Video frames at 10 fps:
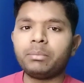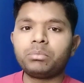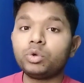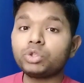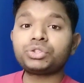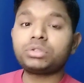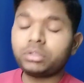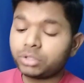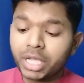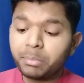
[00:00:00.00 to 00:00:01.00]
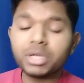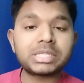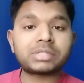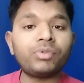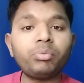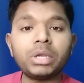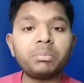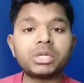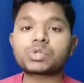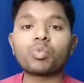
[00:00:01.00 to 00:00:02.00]
not 10 minutes 15
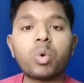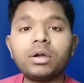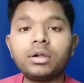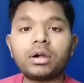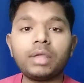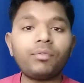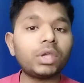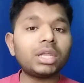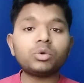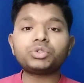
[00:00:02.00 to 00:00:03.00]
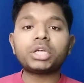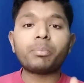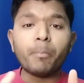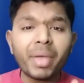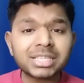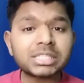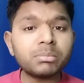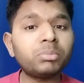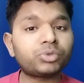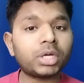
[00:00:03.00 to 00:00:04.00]
minutes 1 hour if you cannot get
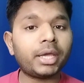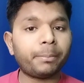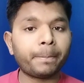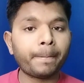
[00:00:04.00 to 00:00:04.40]
maximum time